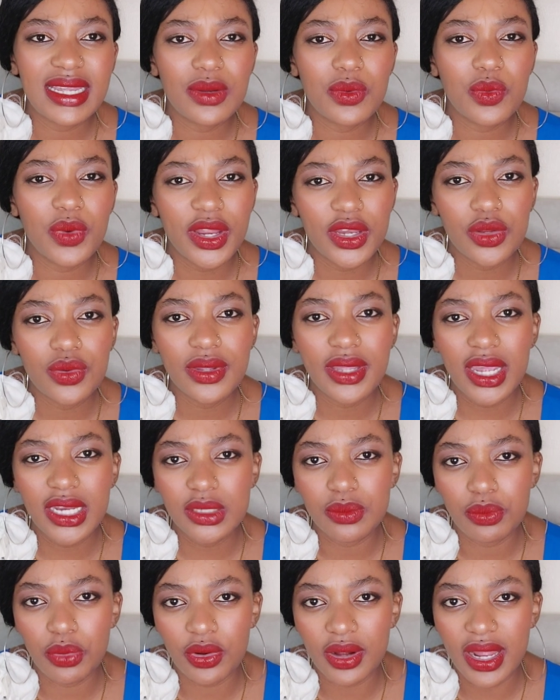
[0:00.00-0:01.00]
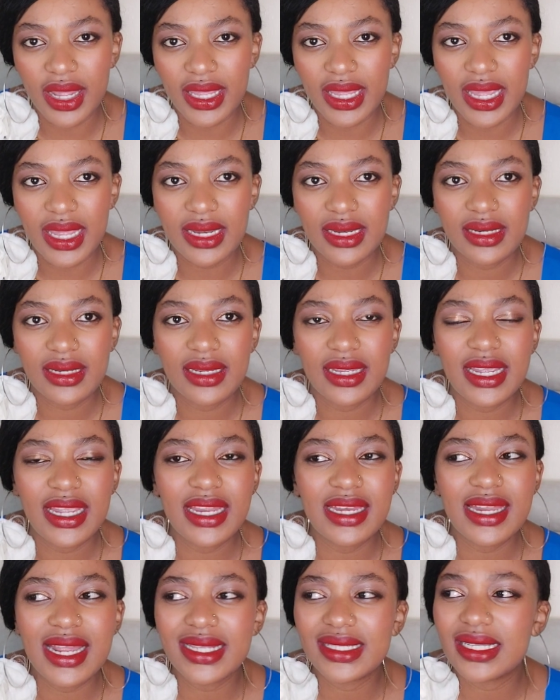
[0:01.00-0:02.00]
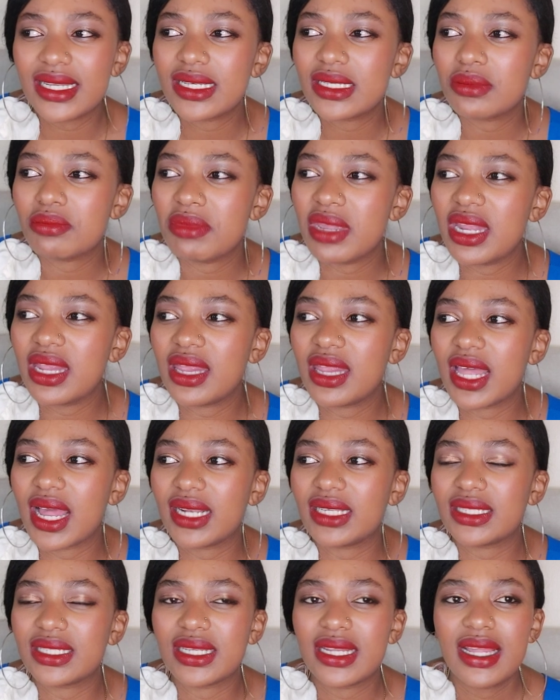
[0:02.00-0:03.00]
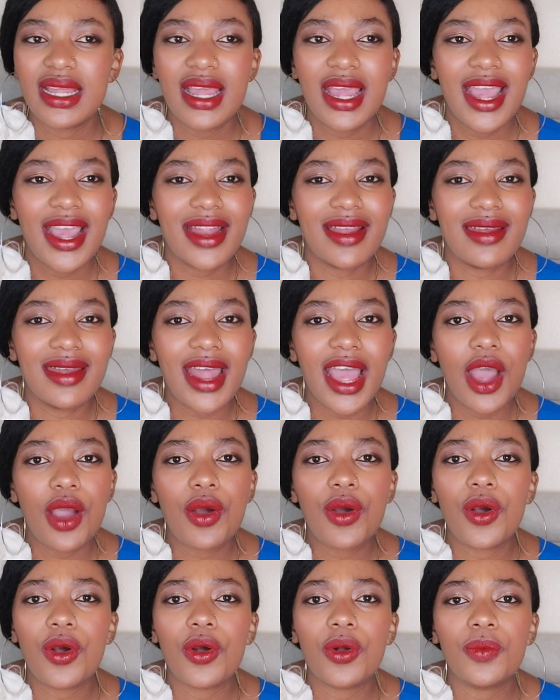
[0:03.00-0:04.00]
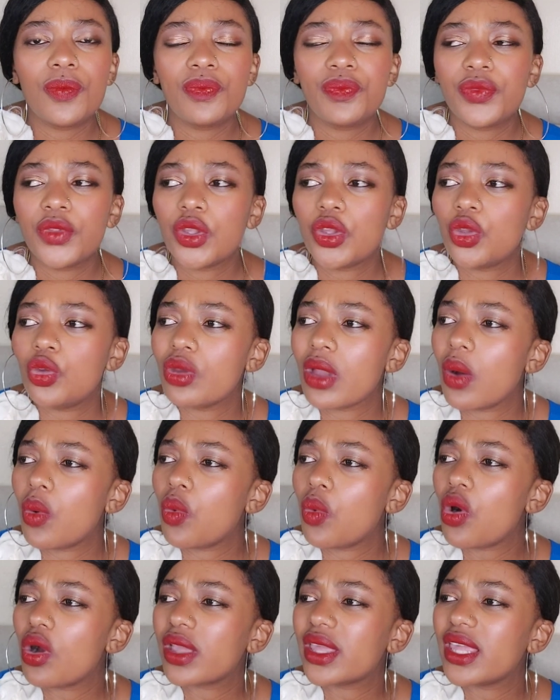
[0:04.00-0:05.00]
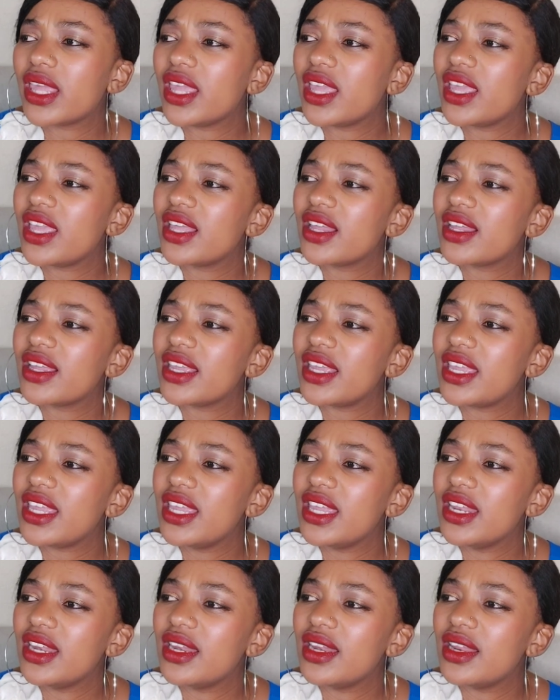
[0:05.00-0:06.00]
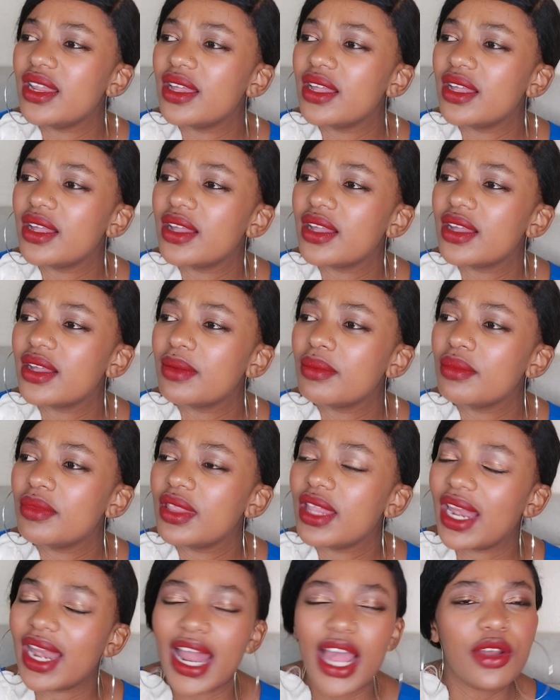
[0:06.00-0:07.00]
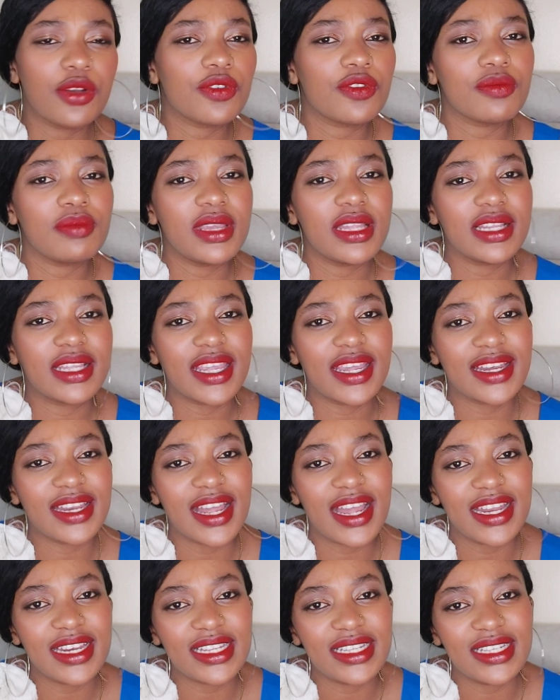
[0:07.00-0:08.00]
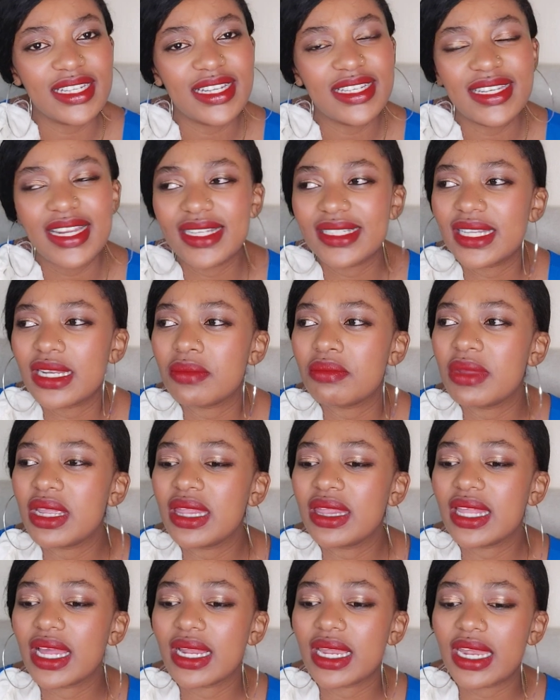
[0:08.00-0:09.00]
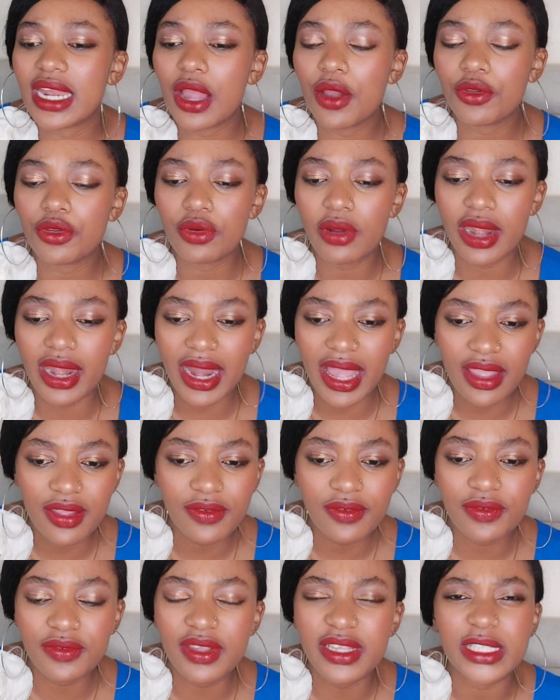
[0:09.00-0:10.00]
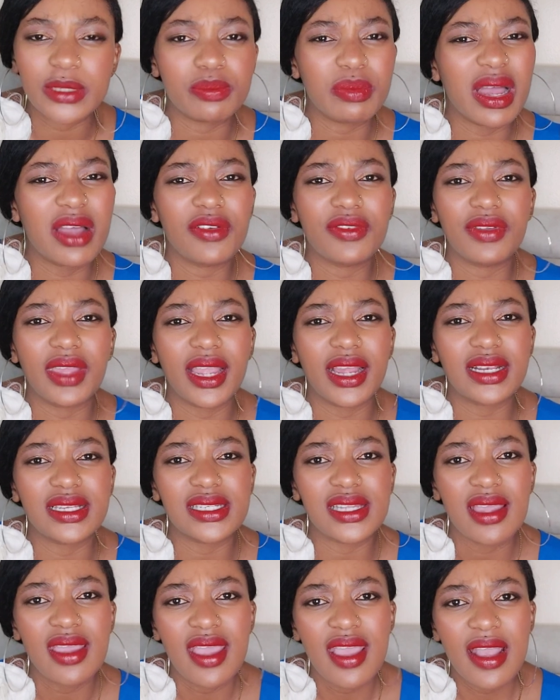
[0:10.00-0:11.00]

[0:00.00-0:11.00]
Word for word: when you get born again, it doesn't mean that now you are walking in the land of milk and honey. It doesn't mean that now your life is perfect